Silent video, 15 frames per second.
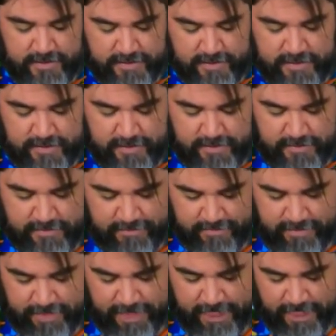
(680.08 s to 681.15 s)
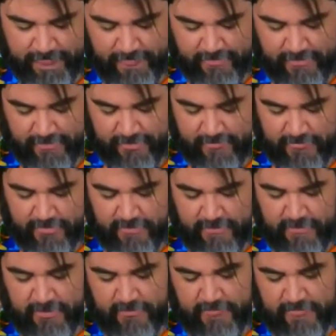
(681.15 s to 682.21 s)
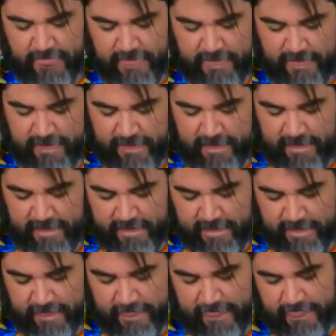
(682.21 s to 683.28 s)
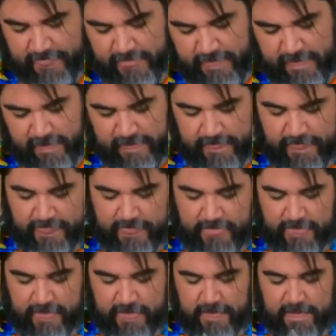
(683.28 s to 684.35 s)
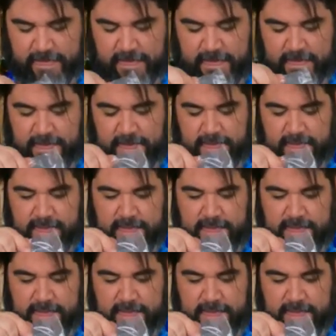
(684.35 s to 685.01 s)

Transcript: No one is speaking in this clip.